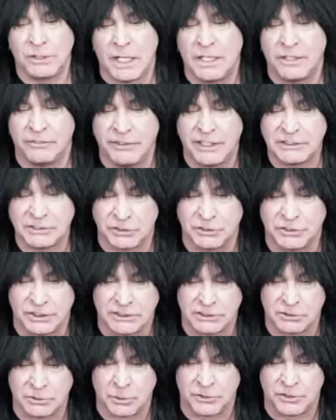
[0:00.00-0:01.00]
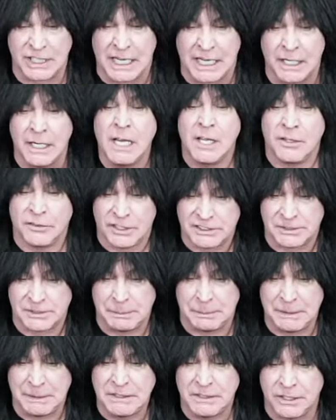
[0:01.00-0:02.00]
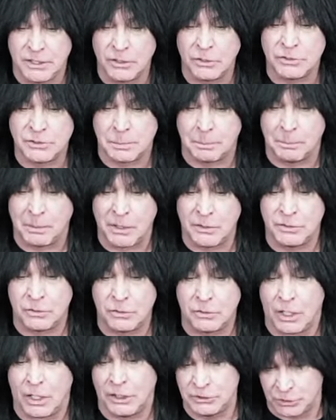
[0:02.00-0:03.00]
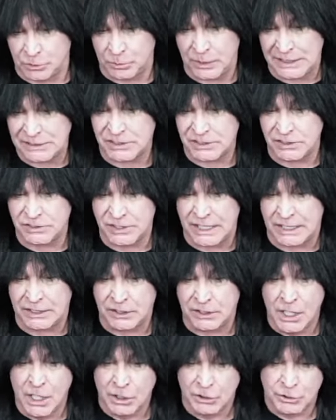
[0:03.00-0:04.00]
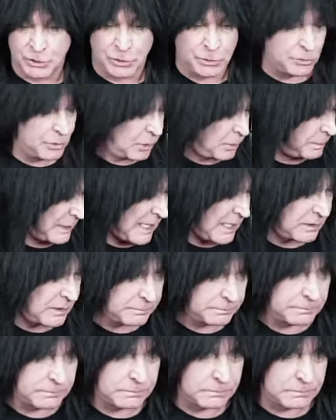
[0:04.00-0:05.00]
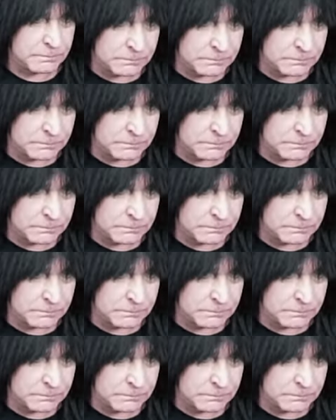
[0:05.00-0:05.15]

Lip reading: a lot of exercises with that. The Speed Kills bundle addresses that two-note pattern.